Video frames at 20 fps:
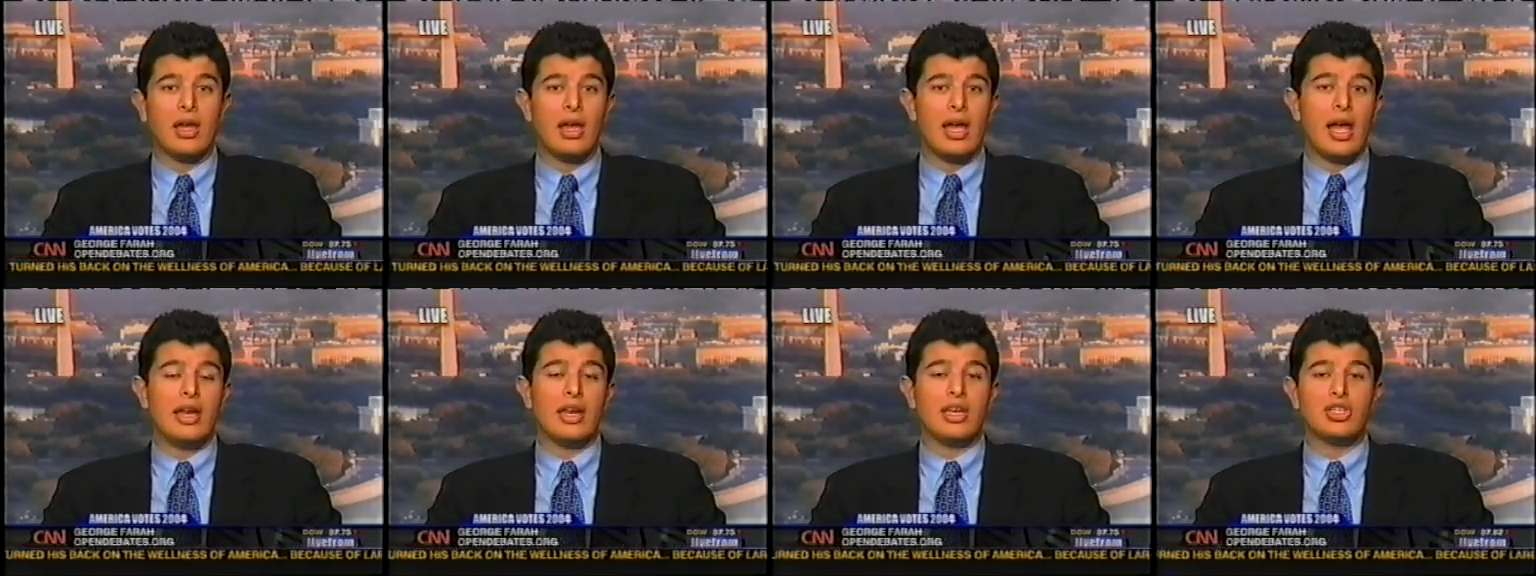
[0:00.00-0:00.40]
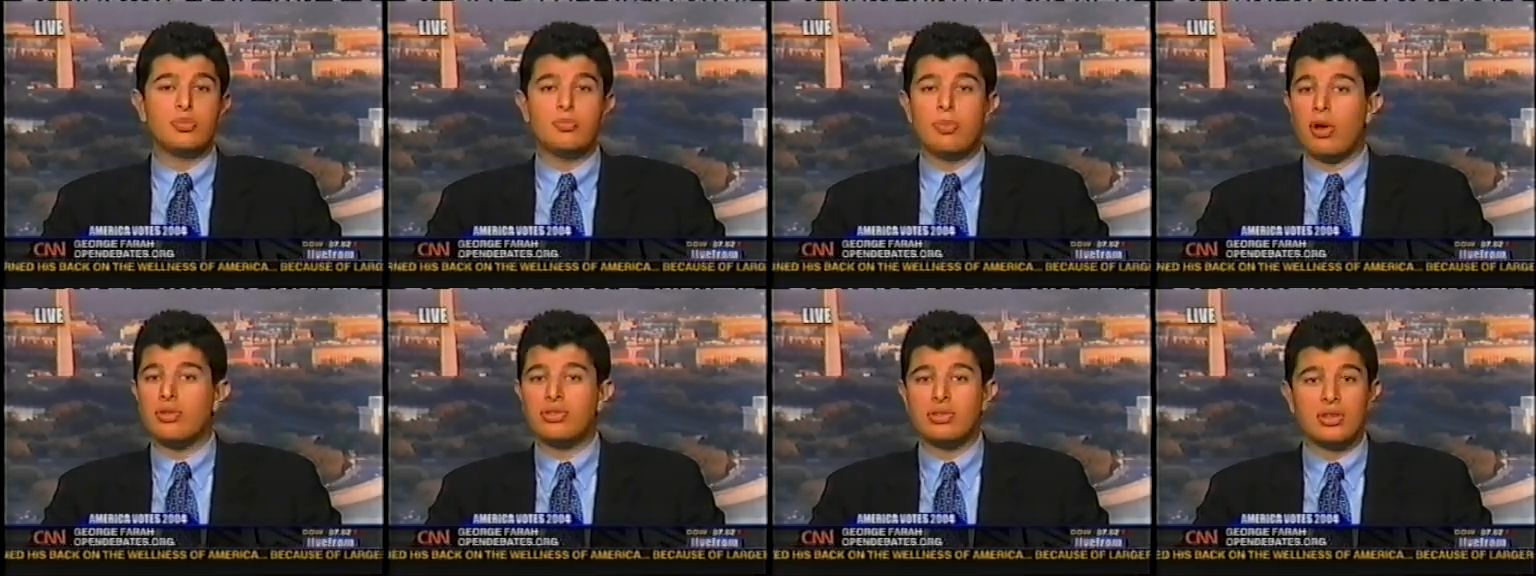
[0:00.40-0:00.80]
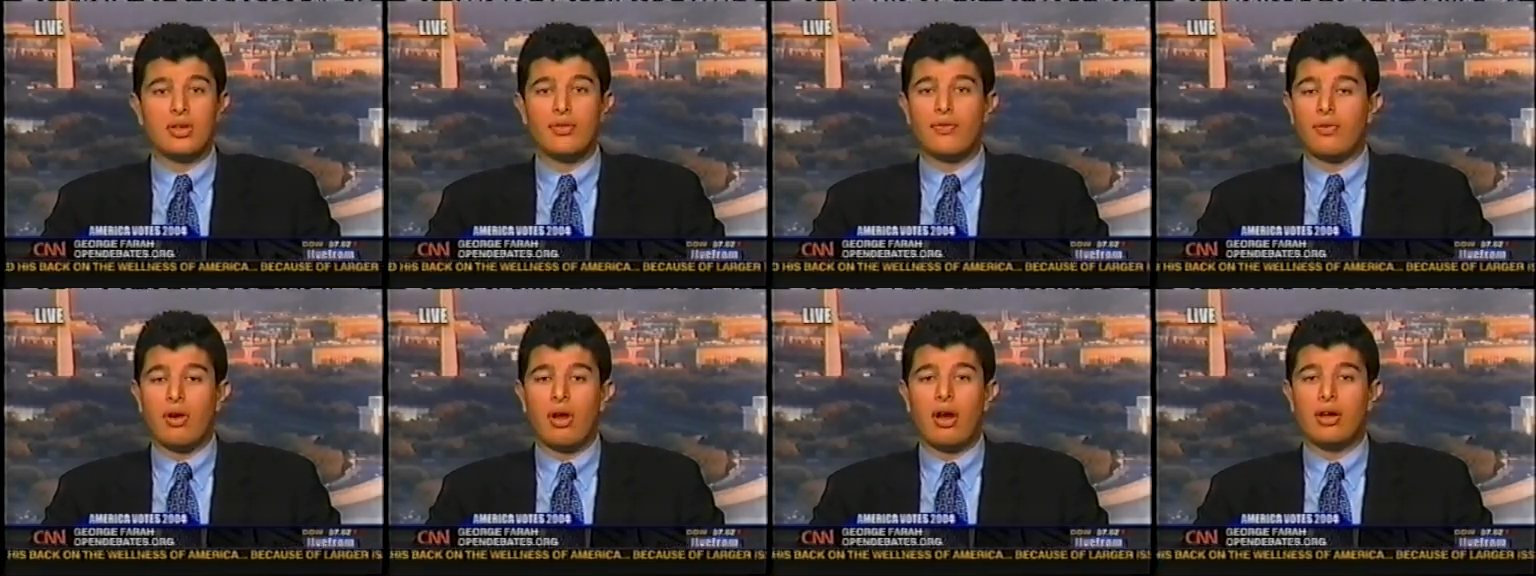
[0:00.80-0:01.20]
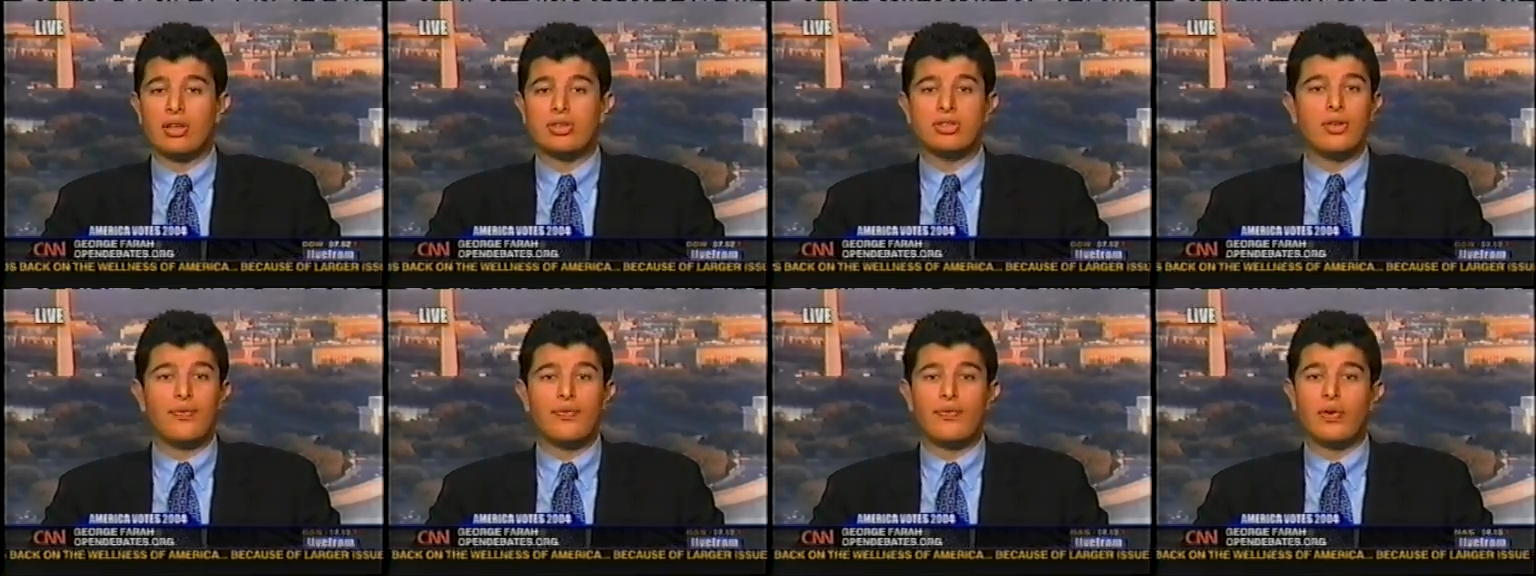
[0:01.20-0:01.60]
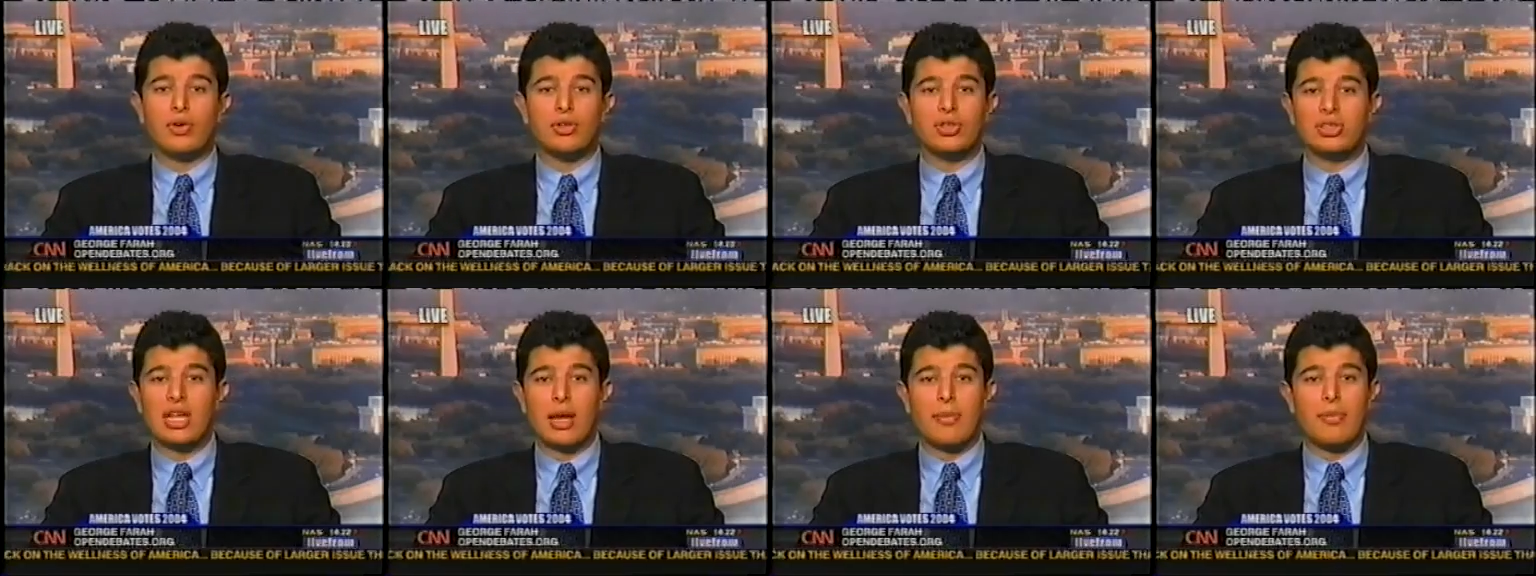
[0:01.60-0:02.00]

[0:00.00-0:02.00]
And exposing a fraud is the first step.